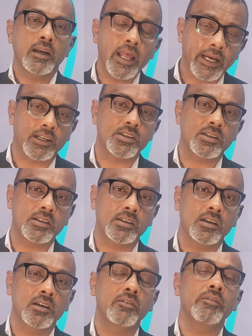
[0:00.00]
Next,
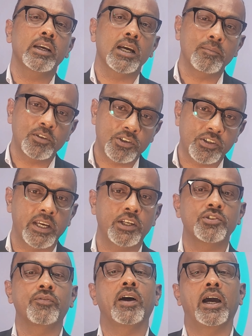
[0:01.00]
we come to
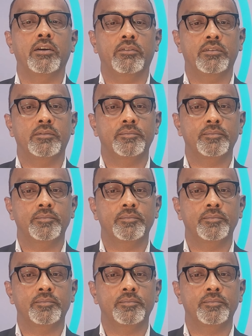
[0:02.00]
stage 5.